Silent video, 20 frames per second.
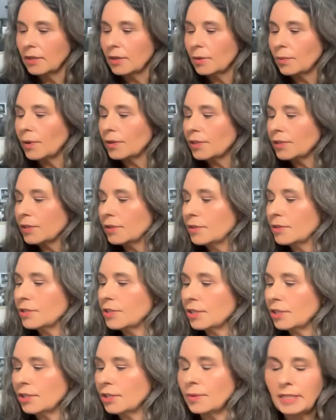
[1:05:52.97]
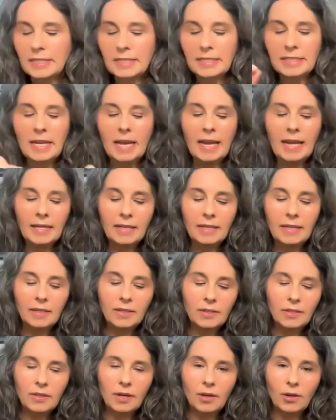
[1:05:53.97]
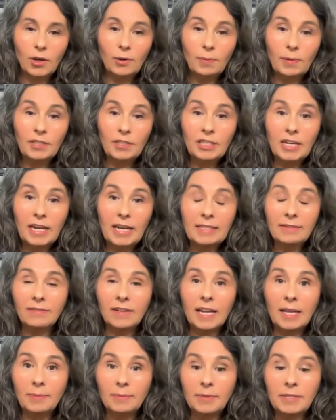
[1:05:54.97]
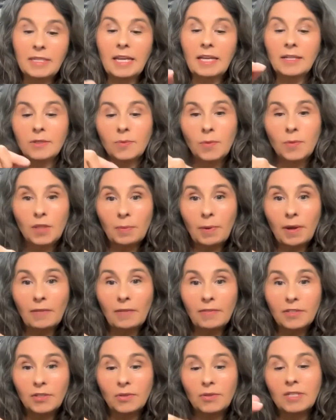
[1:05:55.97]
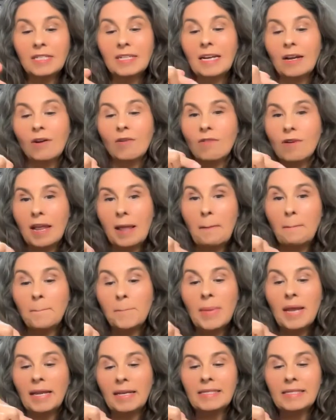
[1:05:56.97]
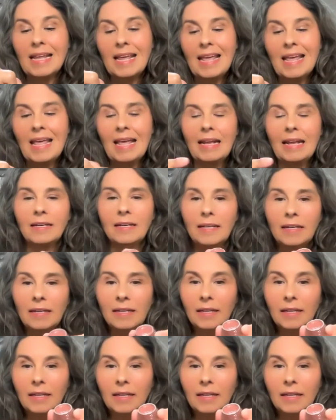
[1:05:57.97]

What you could do is take a couple of shades of lipsticks with a bit of suntan cream, mix it in.